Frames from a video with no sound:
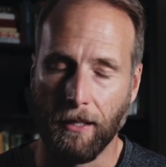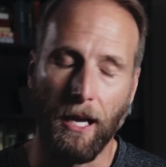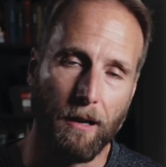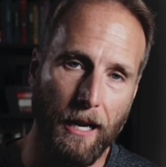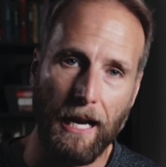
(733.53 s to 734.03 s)

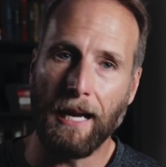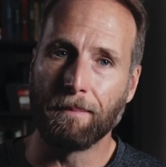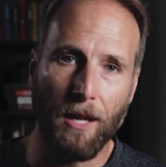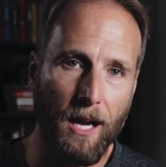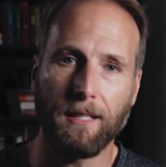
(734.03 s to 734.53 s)
Now,
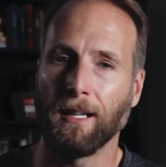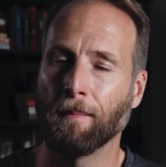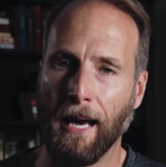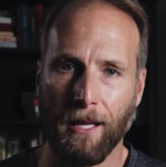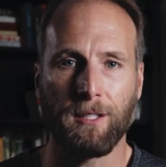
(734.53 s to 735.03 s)
I'm not a
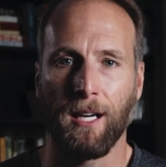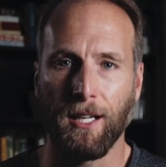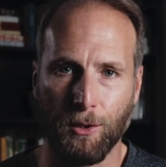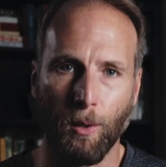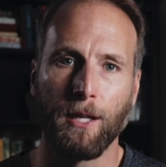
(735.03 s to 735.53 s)
math
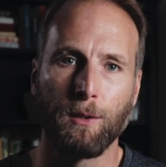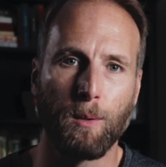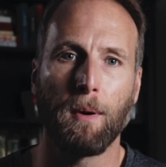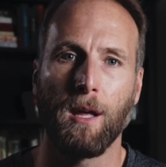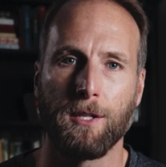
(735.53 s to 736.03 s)
guy, so I
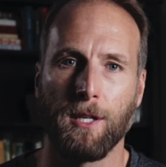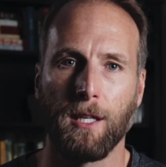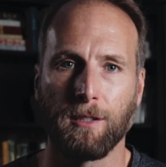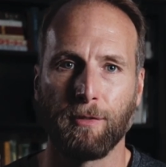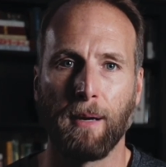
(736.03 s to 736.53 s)
do
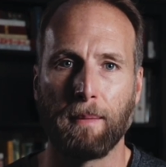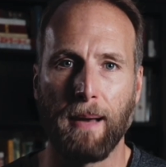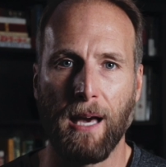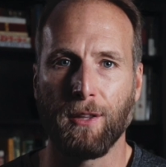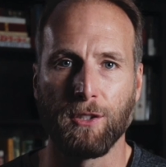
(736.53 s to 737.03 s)
apologize if my
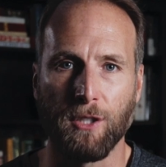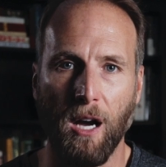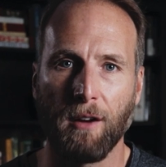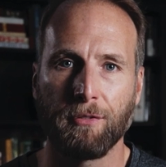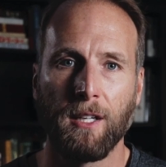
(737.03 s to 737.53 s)
math is
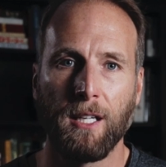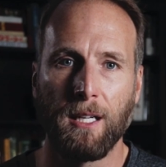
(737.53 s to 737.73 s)
off,